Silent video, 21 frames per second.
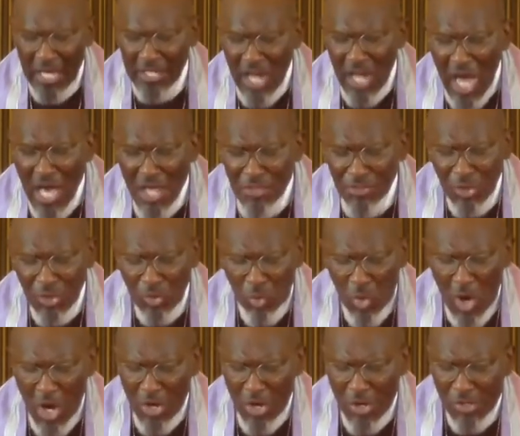In
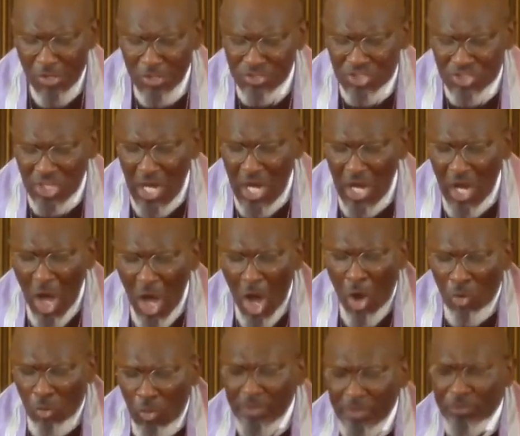other words, uh,
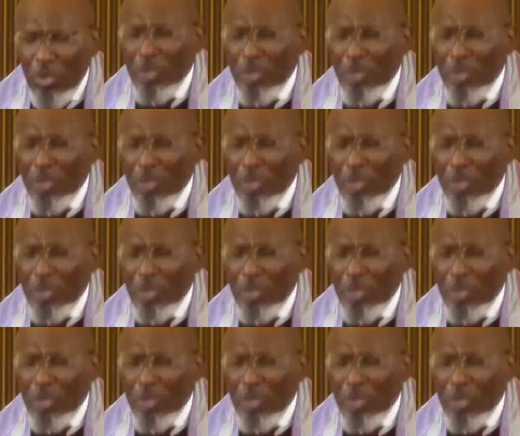when